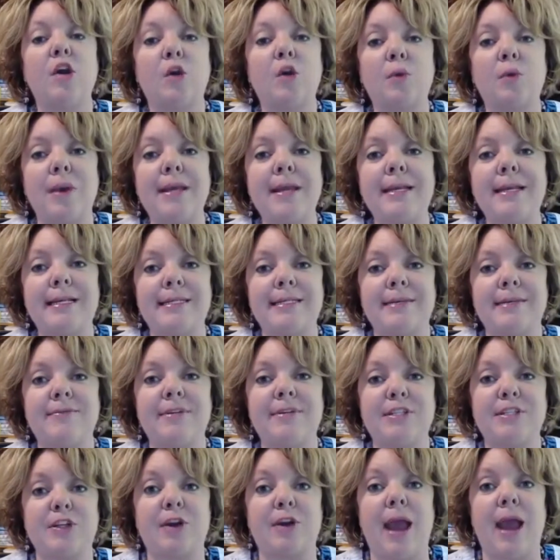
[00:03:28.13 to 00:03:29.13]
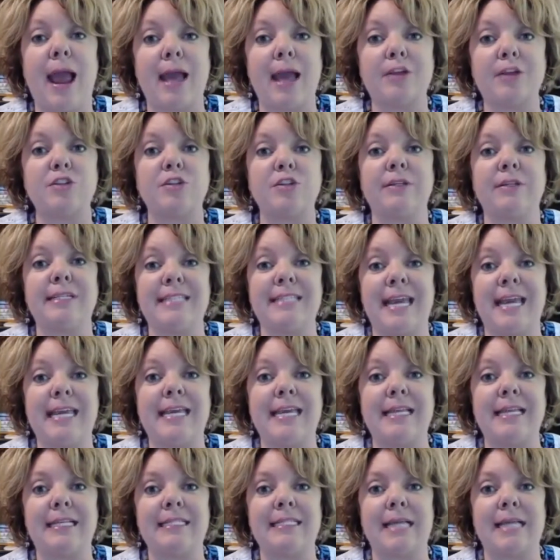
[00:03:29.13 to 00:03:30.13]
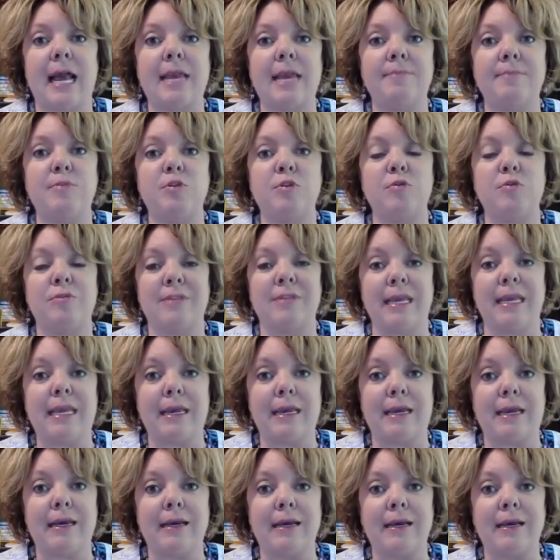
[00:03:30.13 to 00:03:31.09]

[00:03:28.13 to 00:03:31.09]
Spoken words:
Great activities are actually taking the time to think